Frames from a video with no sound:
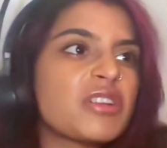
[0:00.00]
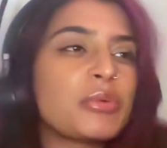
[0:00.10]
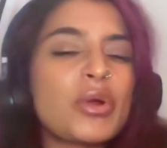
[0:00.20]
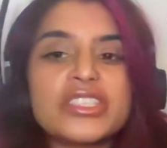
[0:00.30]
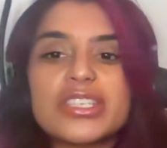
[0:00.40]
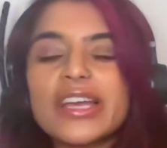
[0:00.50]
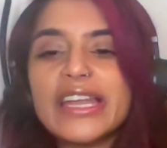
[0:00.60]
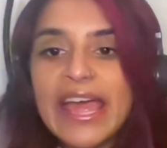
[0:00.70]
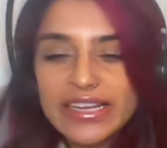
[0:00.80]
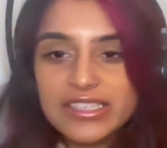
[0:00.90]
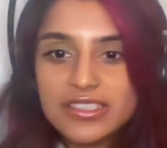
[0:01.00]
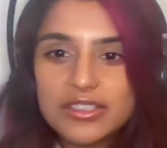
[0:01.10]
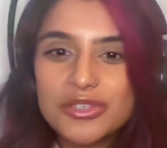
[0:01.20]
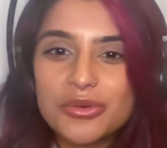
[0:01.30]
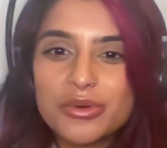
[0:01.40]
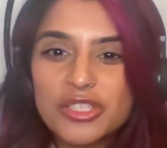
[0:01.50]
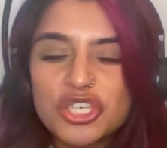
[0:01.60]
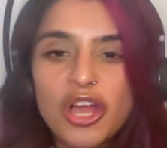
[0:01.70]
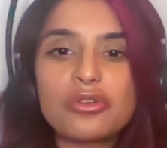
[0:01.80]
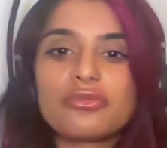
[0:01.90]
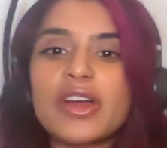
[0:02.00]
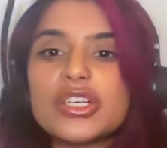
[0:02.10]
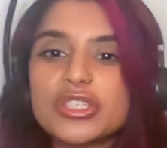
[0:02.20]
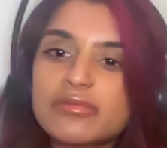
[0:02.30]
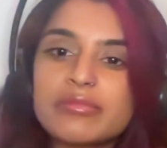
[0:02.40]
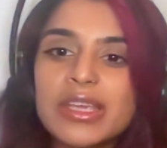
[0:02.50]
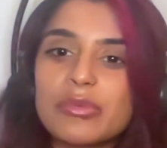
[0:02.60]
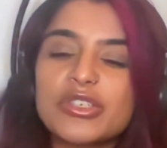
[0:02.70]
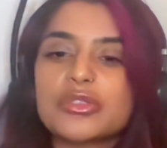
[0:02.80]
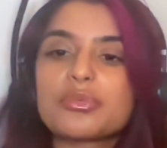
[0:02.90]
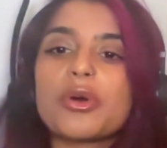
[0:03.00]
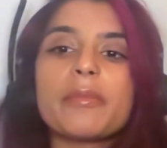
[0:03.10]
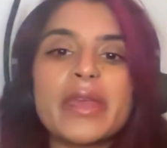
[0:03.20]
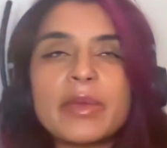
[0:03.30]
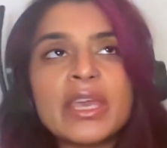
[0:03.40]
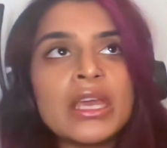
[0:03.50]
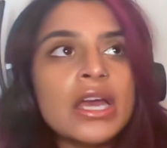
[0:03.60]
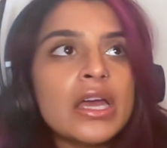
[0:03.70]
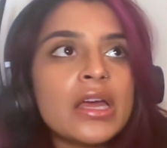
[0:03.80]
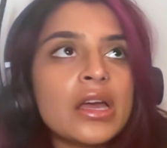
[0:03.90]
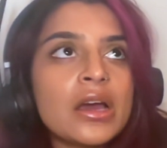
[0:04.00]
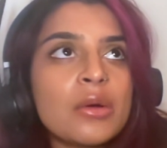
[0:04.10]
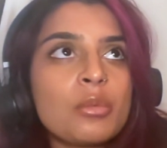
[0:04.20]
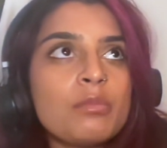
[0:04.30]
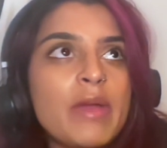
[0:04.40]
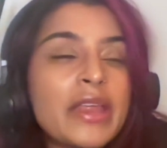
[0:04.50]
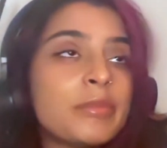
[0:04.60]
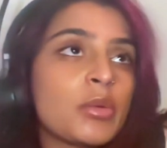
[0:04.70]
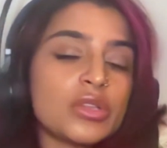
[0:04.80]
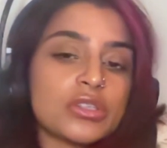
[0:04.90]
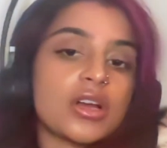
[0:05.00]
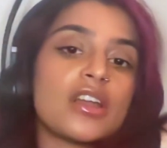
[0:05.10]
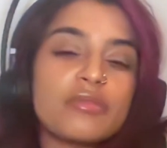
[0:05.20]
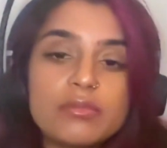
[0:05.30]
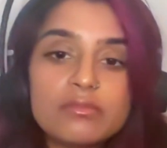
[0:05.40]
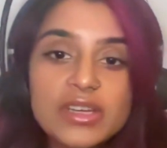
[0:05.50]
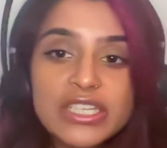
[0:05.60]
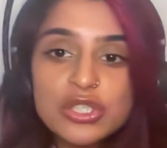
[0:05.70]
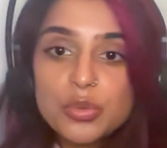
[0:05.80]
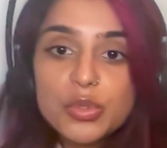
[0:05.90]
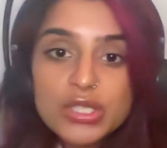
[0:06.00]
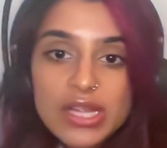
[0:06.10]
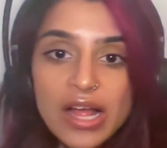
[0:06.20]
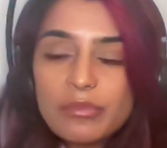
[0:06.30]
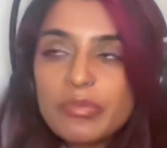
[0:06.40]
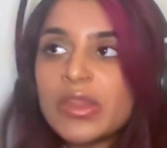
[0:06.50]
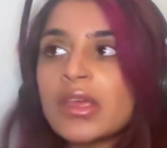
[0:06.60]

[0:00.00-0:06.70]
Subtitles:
wanted to connect to a child version of me, which is what maybe made me want to kind of lean towards that.